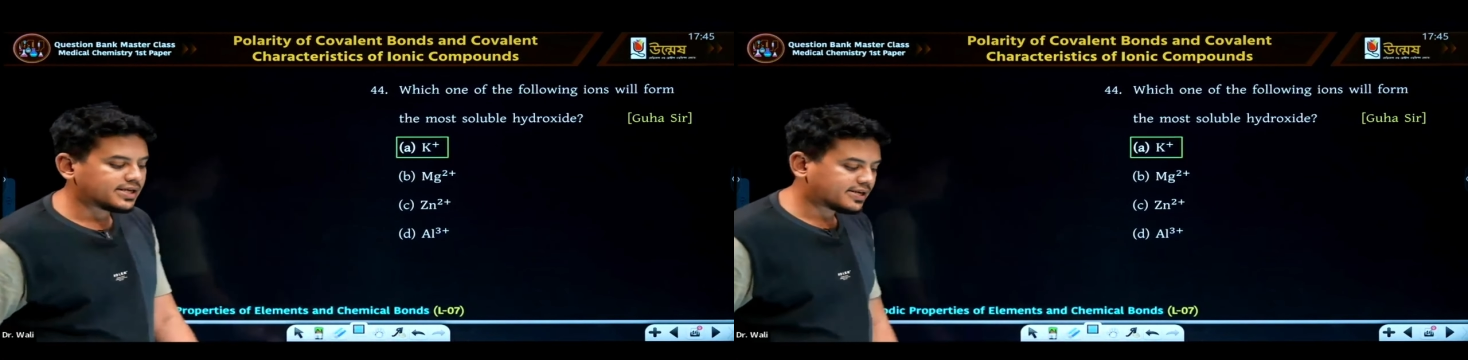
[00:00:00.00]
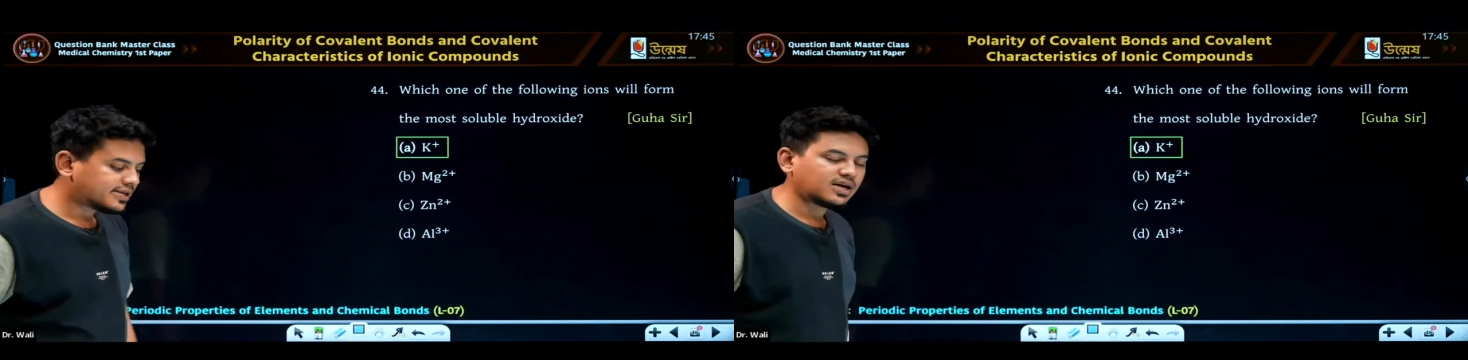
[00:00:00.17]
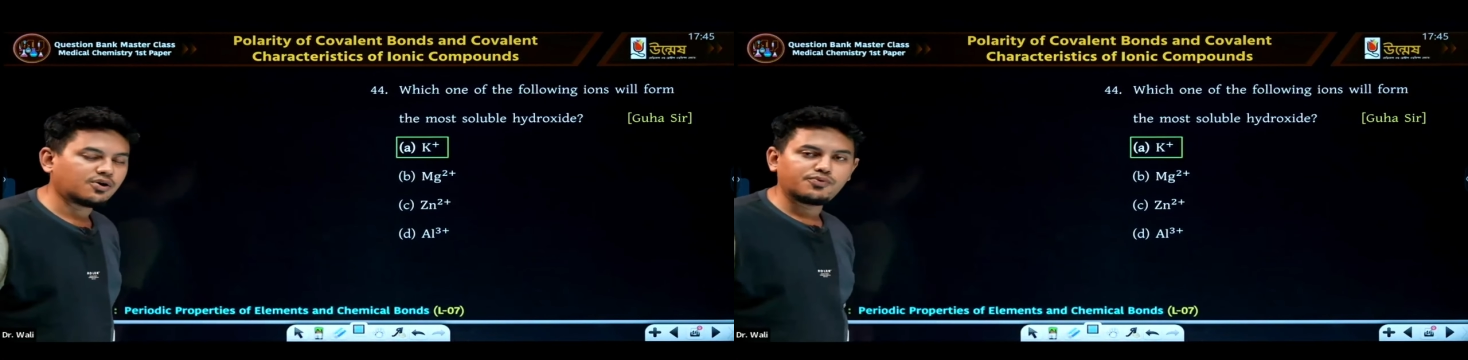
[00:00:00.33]
will
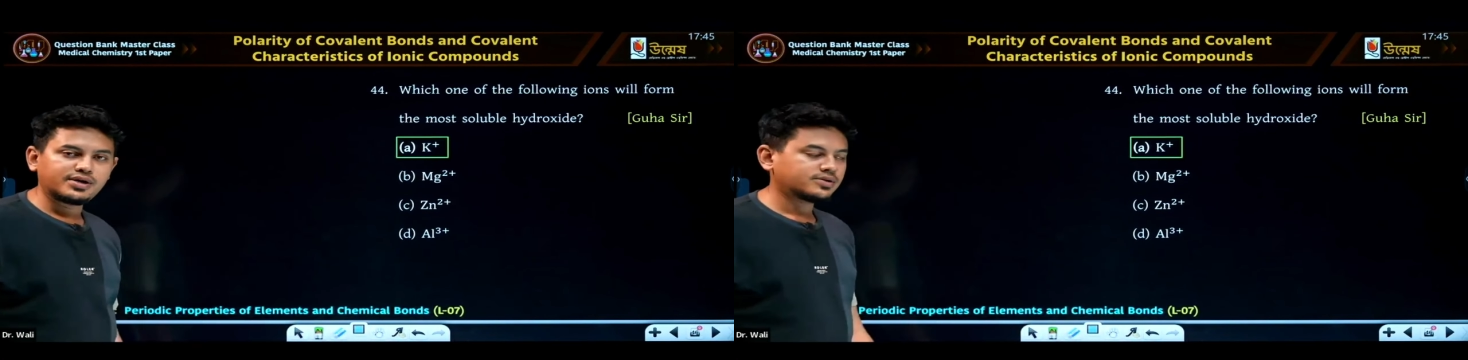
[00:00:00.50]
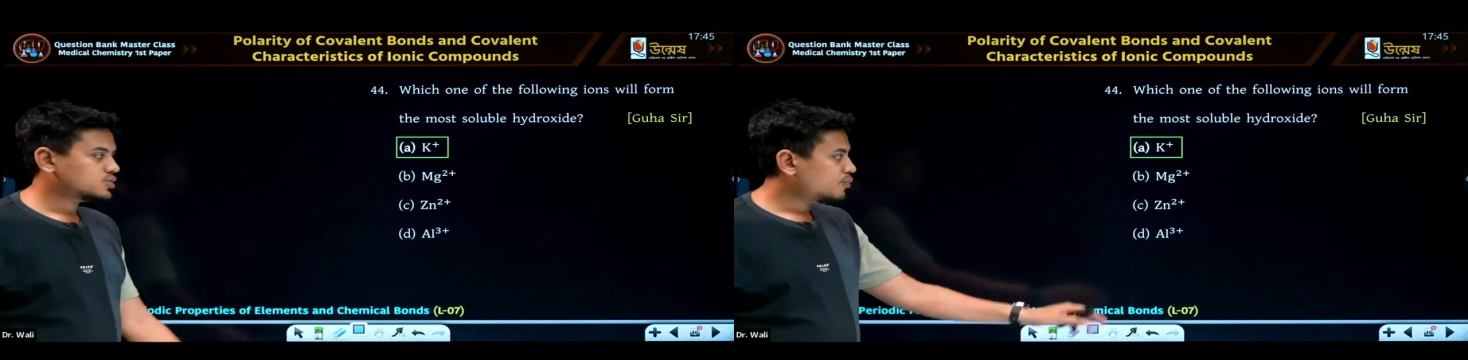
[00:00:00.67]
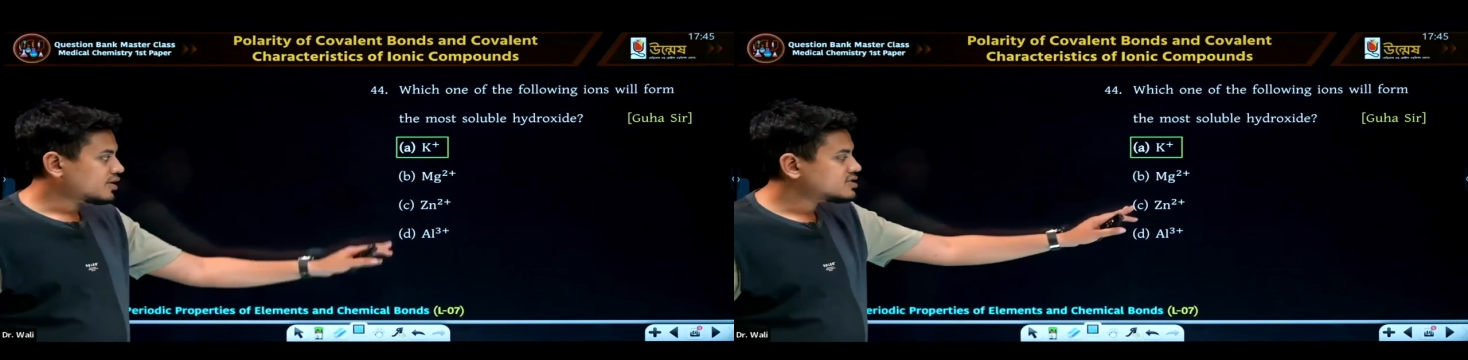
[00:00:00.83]
decrease
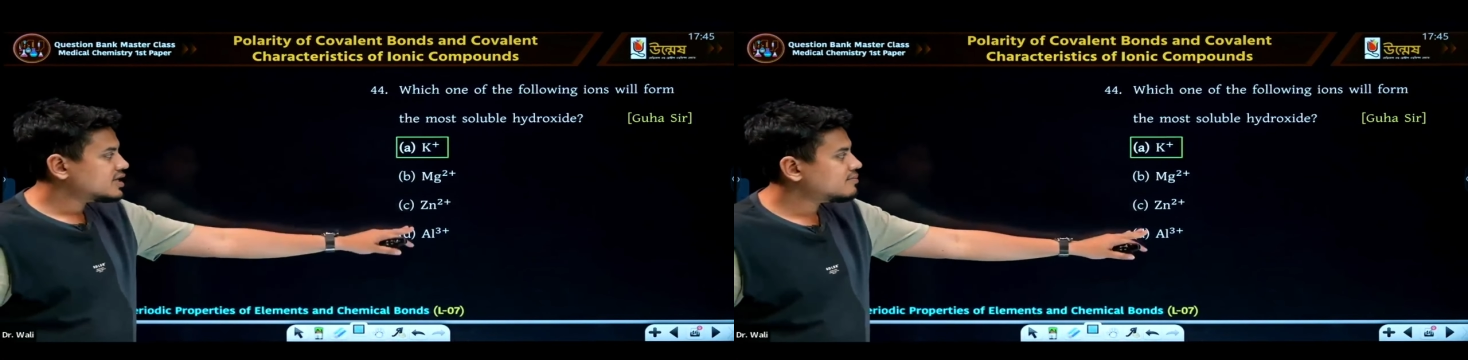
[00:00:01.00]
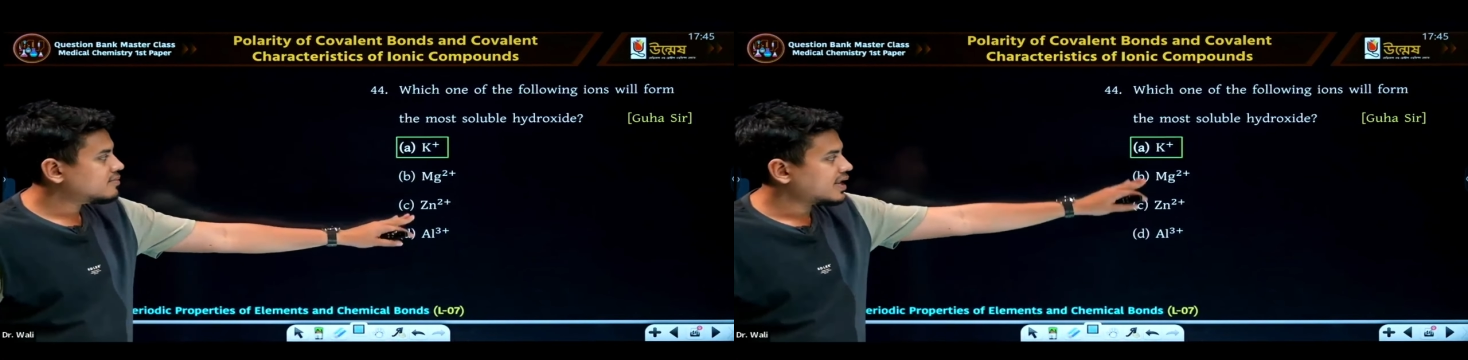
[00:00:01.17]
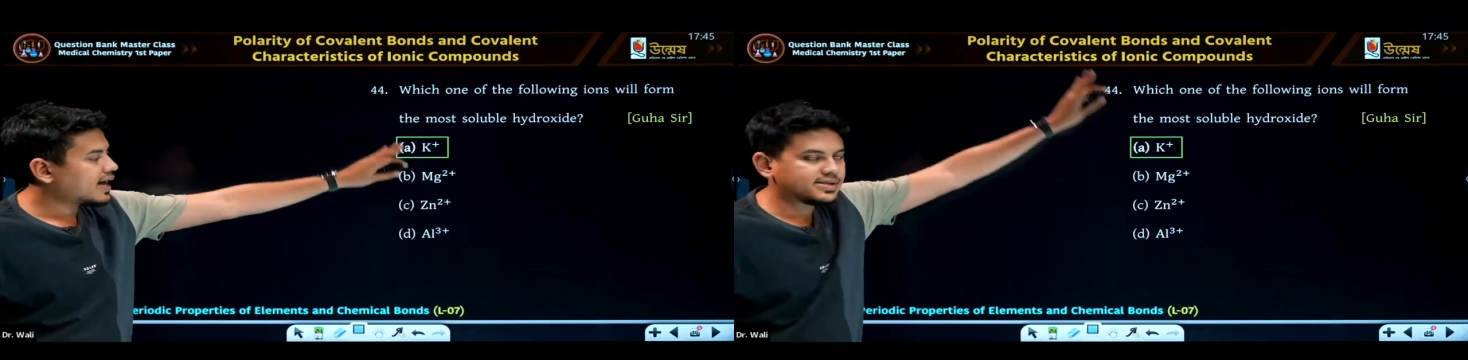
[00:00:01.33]
downward. So
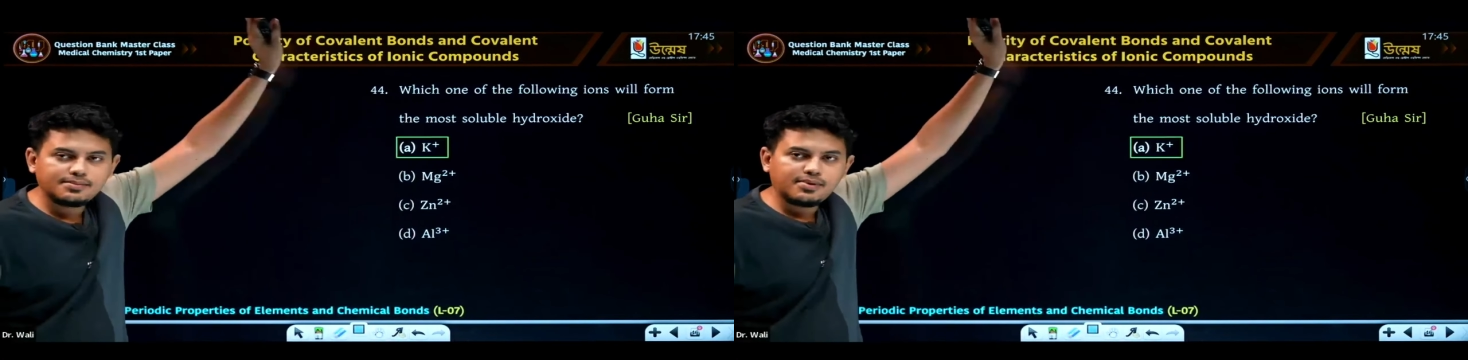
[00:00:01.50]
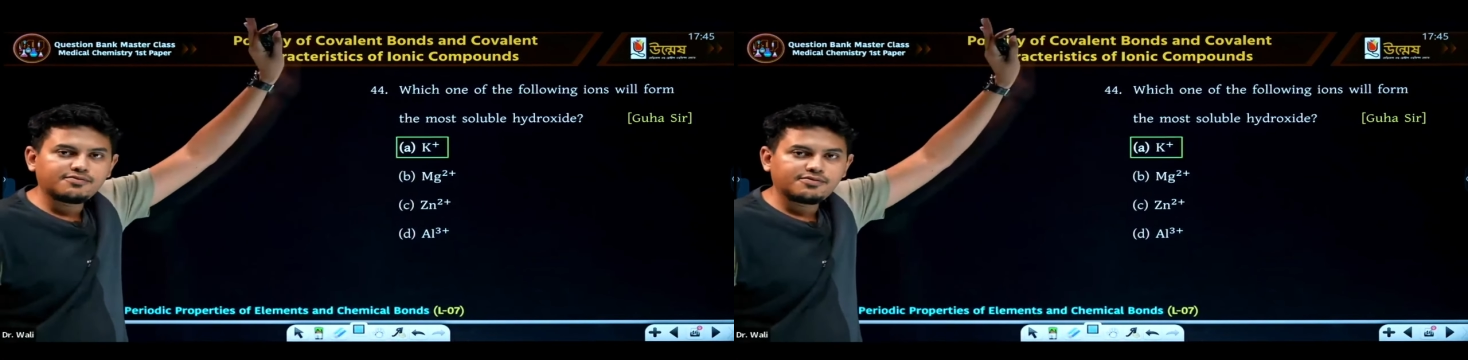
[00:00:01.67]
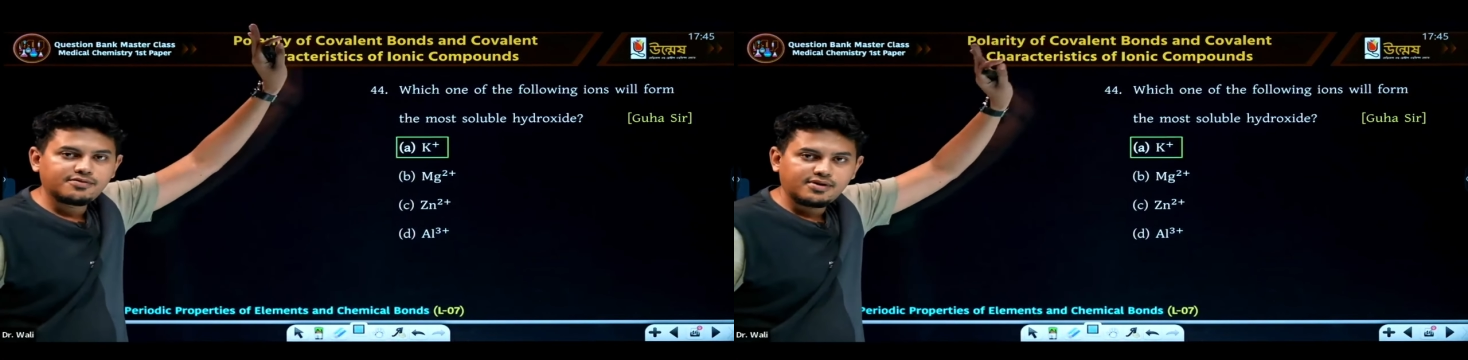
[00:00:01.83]
potassium lies
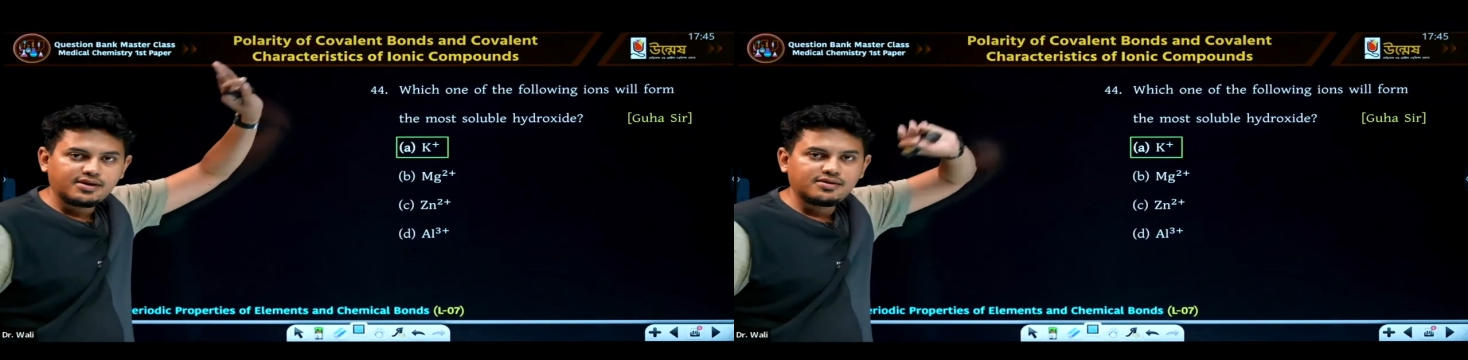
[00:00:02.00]
above.